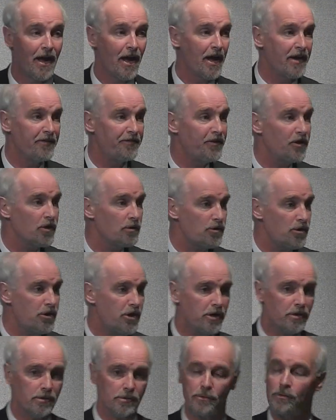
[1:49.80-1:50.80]
If you
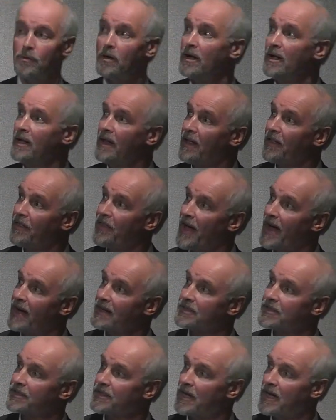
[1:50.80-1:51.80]
knew
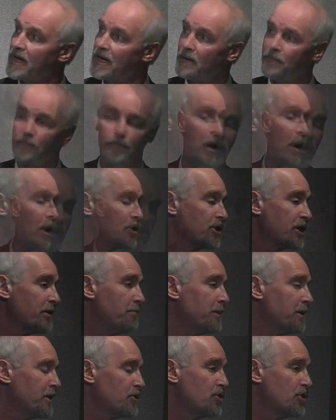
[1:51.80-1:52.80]
that um, a
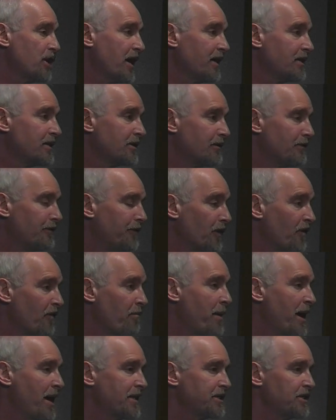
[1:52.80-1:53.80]
jumbo jet full of
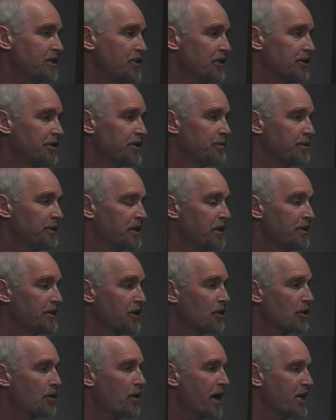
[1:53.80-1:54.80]
passengers was going to
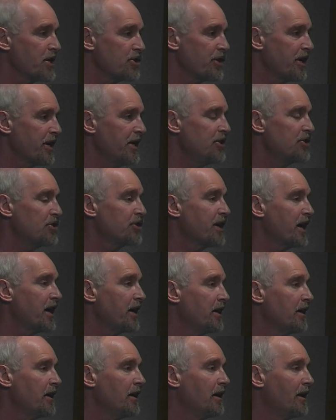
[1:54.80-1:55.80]
crash each
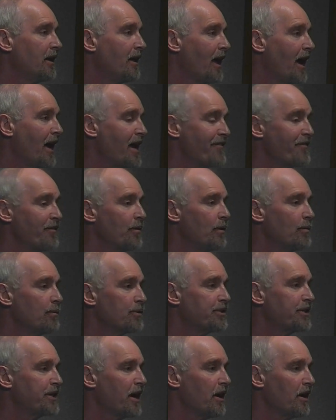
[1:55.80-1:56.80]
day and everyone
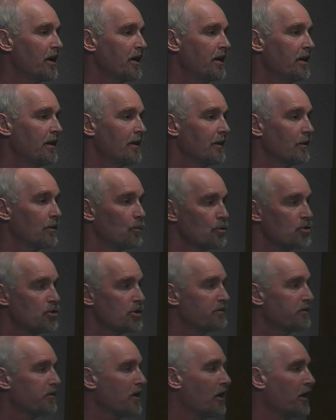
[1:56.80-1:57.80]
would die, would you
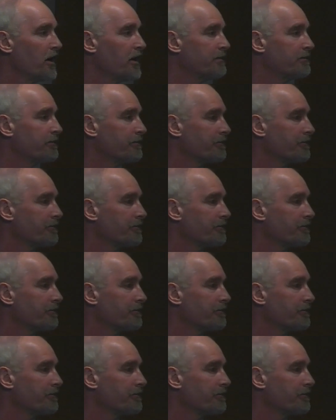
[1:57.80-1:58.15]
fly?